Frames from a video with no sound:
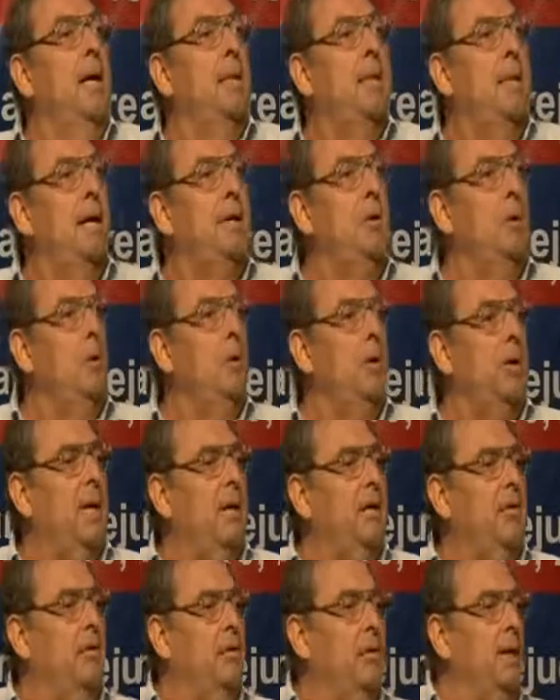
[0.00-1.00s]
And then you look
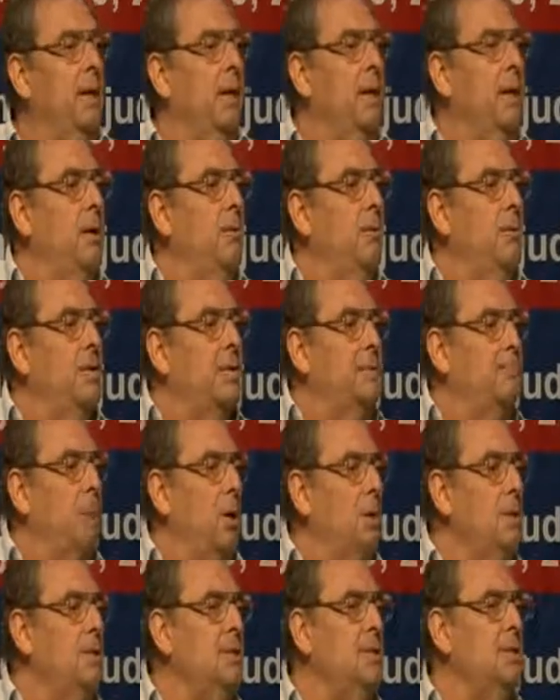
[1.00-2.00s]
at the
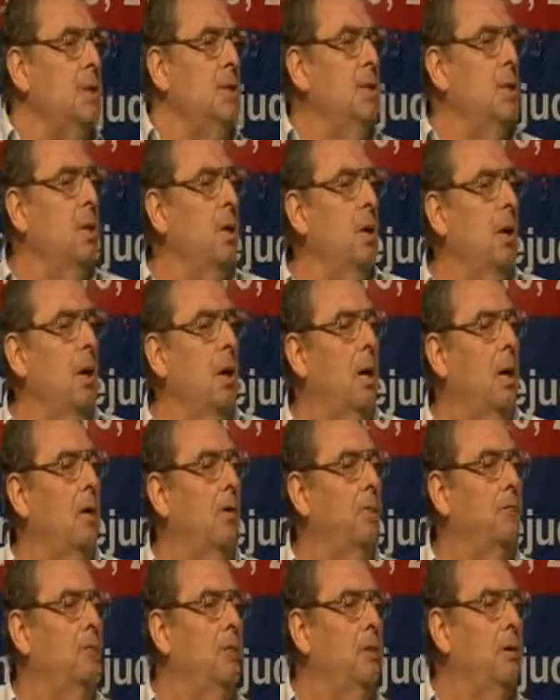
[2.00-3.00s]
response
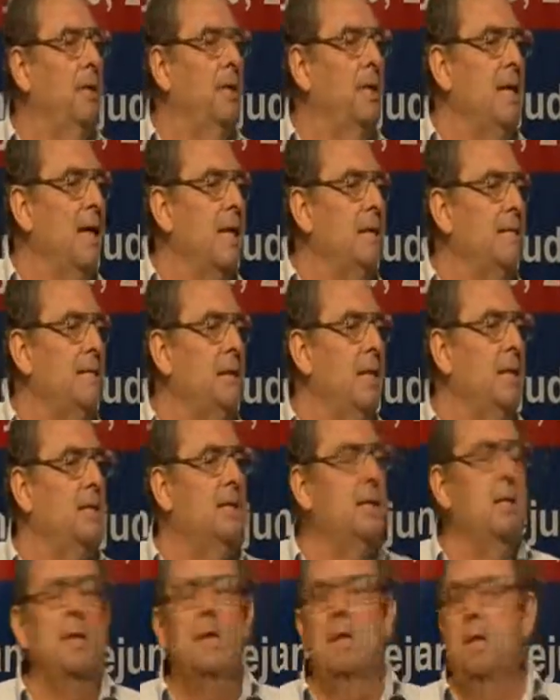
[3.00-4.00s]
of the
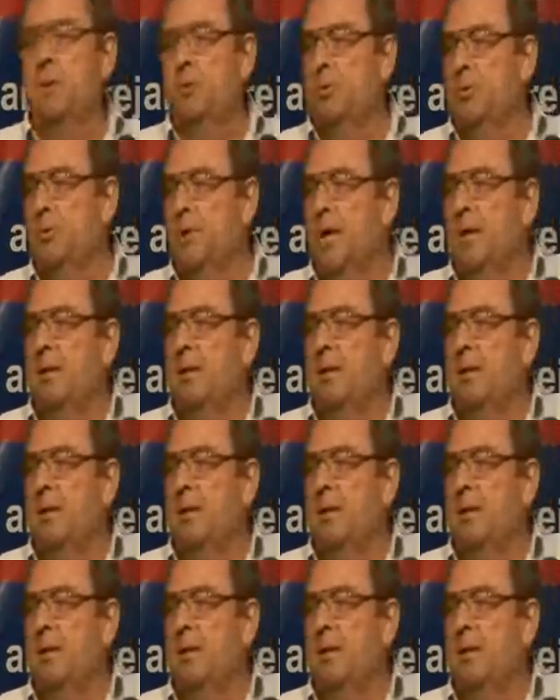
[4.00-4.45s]
Nazis to